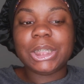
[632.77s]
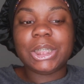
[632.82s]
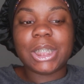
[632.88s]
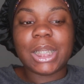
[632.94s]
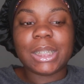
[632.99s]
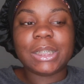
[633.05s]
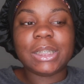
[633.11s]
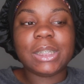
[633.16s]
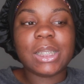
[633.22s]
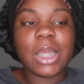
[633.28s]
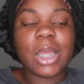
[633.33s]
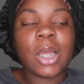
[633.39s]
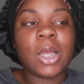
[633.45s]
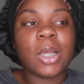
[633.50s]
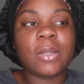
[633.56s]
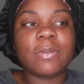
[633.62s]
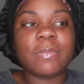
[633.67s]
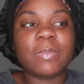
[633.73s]
just to
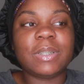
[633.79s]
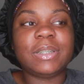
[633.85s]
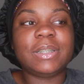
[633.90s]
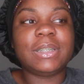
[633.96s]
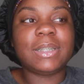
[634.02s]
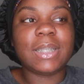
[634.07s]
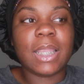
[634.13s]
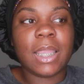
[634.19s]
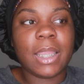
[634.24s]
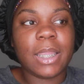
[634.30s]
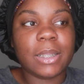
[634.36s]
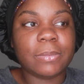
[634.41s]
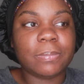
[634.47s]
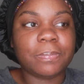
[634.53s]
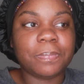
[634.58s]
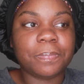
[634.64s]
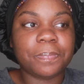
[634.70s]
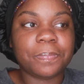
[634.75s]
um, see,
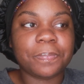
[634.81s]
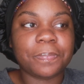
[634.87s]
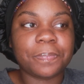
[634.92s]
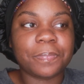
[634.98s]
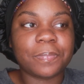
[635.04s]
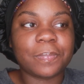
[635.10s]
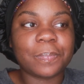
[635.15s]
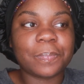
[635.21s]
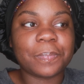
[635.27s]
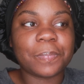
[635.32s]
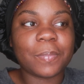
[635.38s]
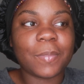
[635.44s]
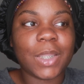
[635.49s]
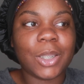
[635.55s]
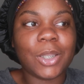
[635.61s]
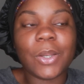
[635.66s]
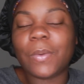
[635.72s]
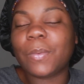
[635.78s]

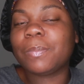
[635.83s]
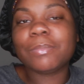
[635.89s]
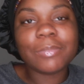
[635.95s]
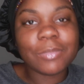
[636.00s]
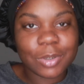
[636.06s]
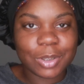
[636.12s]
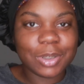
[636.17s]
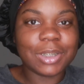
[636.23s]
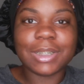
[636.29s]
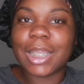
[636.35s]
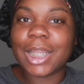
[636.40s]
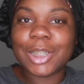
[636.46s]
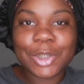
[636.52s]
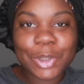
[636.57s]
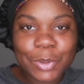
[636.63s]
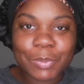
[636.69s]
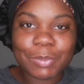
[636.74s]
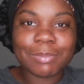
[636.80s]
you know, just to
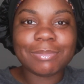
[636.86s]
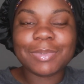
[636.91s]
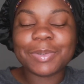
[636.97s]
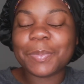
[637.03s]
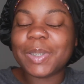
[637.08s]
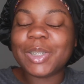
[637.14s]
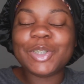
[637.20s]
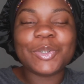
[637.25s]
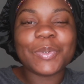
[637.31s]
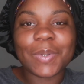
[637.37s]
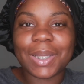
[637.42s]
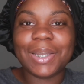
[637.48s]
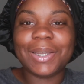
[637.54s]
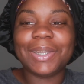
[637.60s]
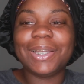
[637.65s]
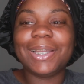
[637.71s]
take two, be sure.